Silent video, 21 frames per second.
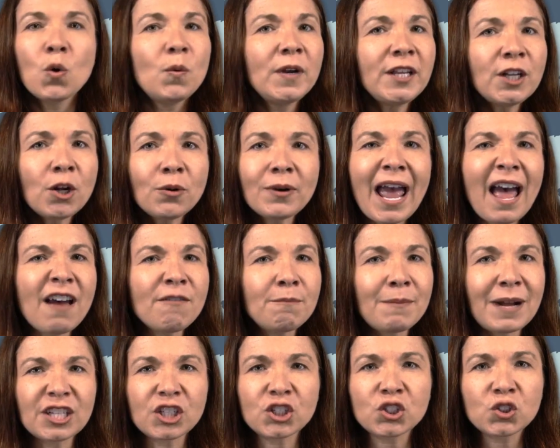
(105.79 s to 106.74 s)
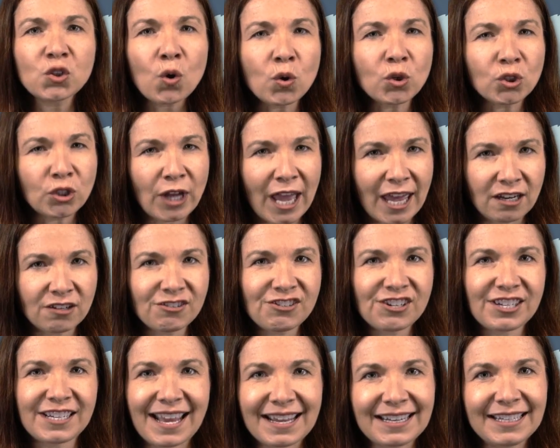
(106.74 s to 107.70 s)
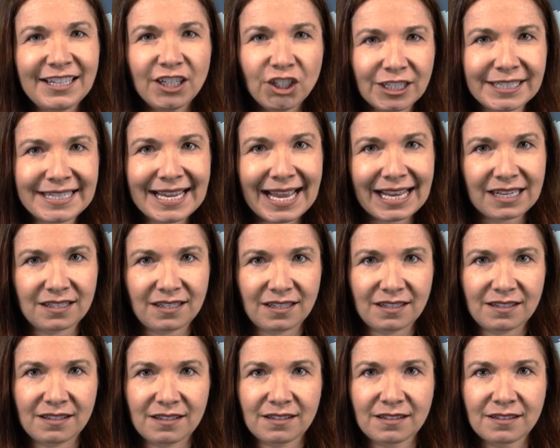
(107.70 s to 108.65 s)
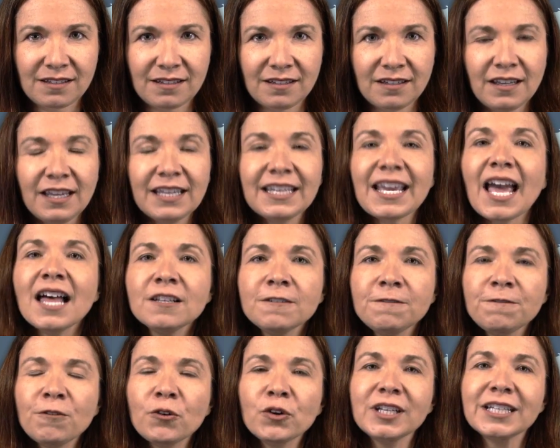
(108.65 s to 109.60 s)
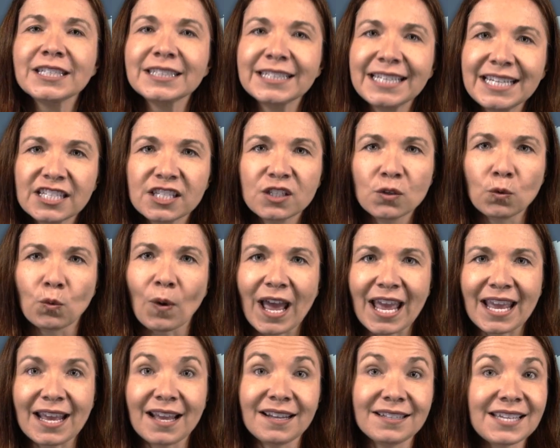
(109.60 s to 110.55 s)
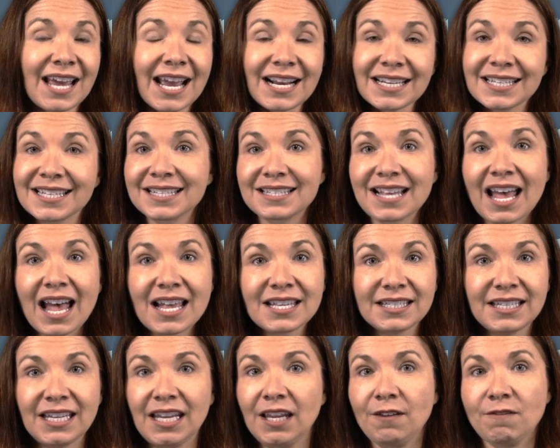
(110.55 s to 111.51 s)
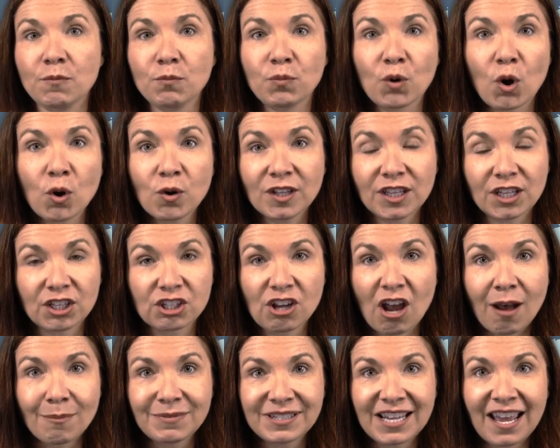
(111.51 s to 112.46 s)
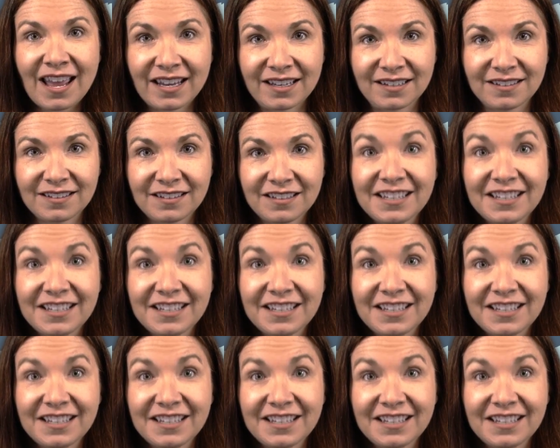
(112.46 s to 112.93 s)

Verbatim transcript: We don't have much solar energy yet here in Texas. California leads the way and Texas hasn't even broken the top 10